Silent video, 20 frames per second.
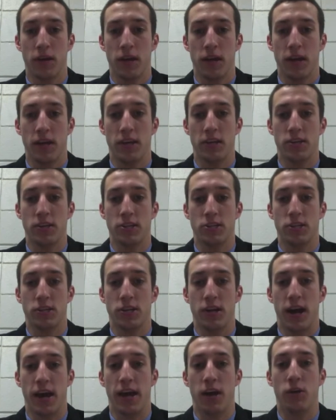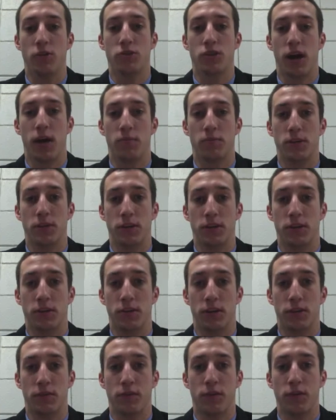In addition, I held jobs at
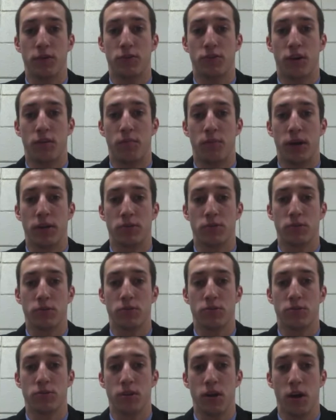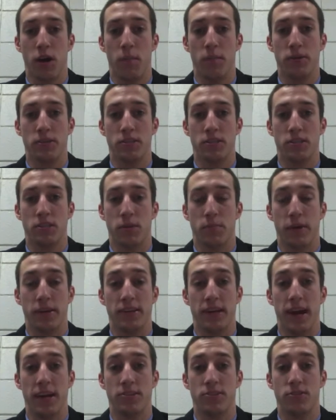Dutch Village Soft Pretzels, a business that my
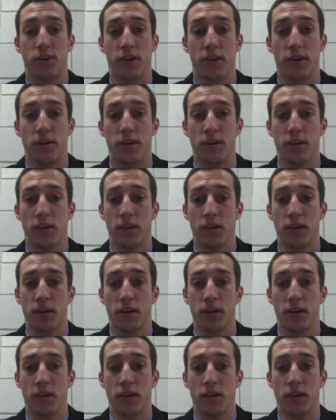dad started,